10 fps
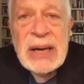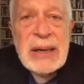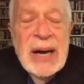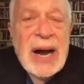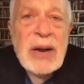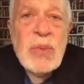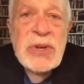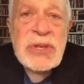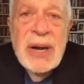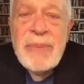I
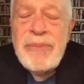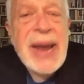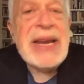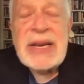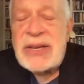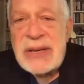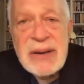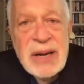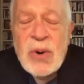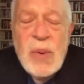was amazed,
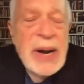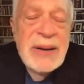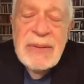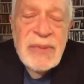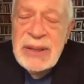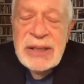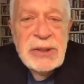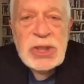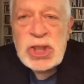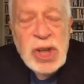quite really
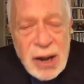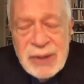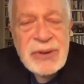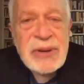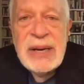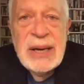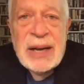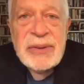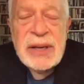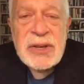shocked
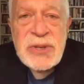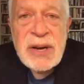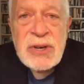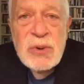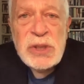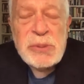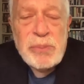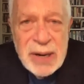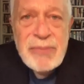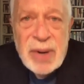at the extent to which
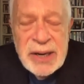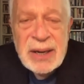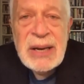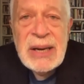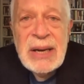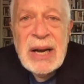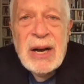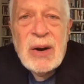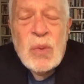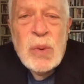big money
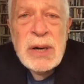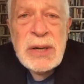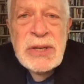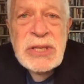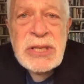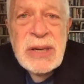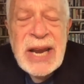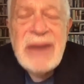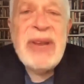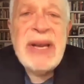was,
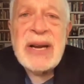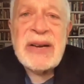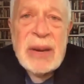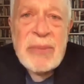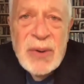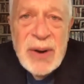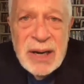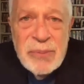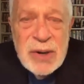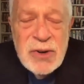even in a Democratic
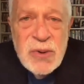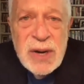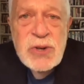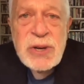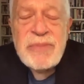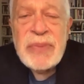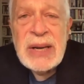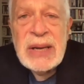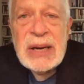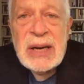administration,
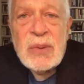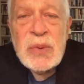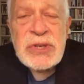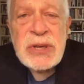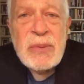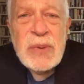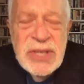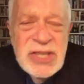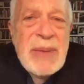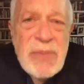was
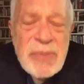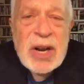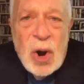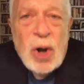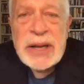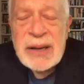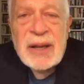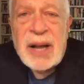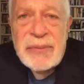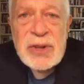seemed to be calling a
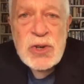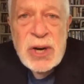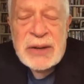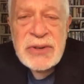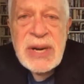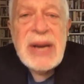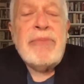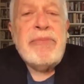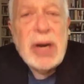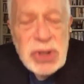lot of the shots.
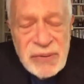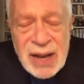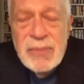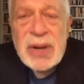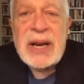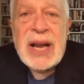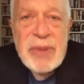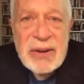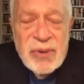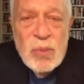Much of that money
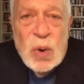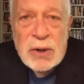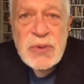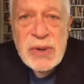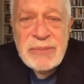coming from Wall Street.